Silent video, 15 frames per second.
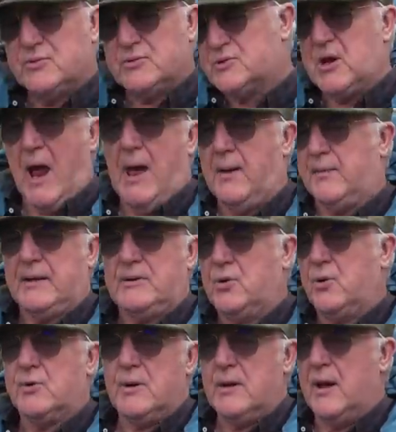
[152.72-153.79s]
was jammed, it
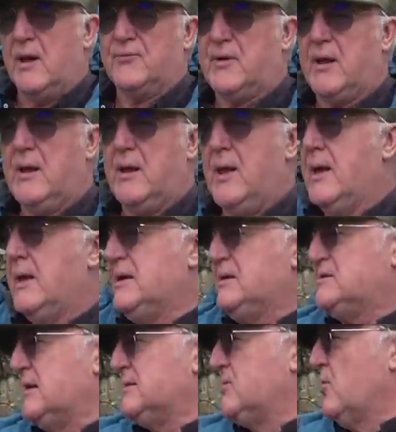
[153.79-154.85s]
couldn't lift. He
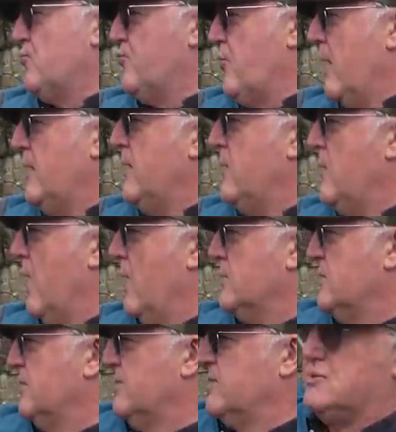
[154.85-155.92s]
sent a runner
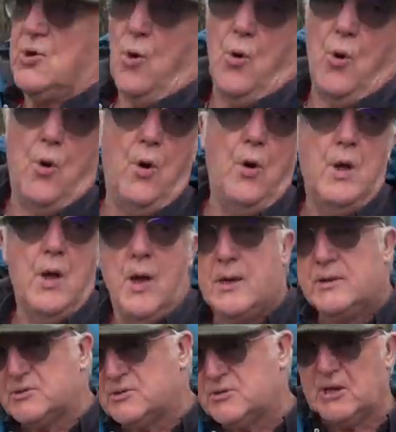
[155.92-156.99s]
out of a door,
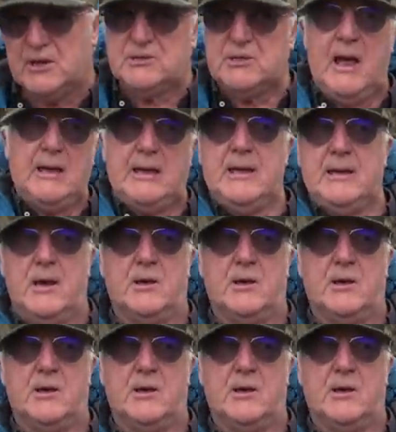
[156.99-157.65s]
zigzagging